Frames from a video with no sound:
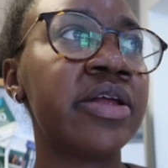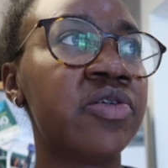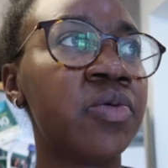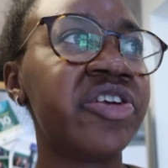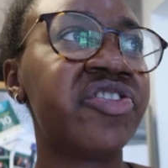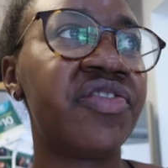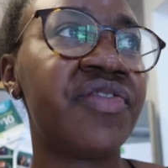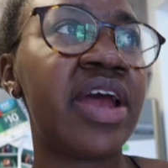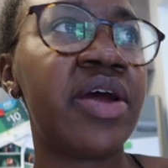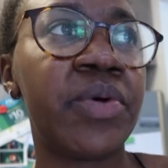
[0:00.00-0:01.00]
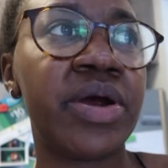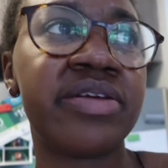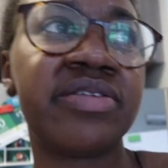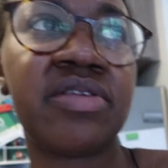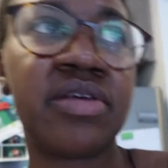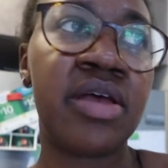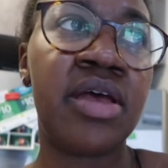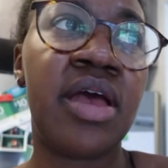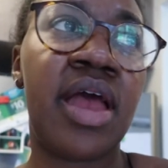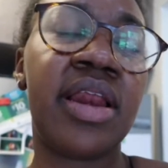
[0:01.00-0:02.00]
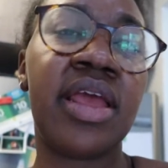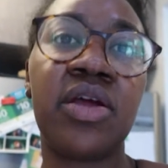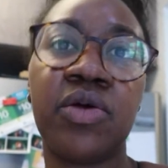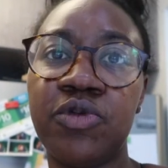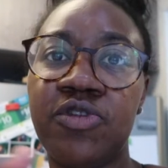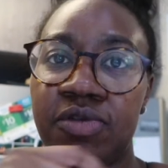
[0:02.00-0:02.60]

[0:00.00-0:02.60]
to watch the fireworks and get a good